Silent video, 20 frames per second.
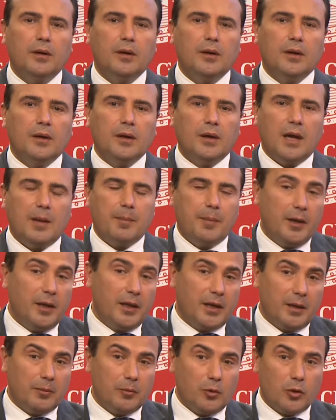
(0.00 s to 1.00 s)
The budget
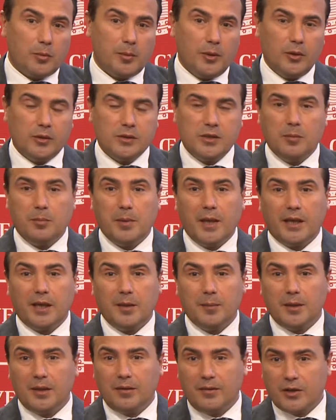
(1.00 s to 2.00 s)
is feeling
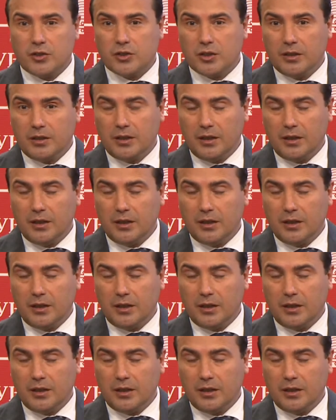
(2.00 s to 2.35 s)
well.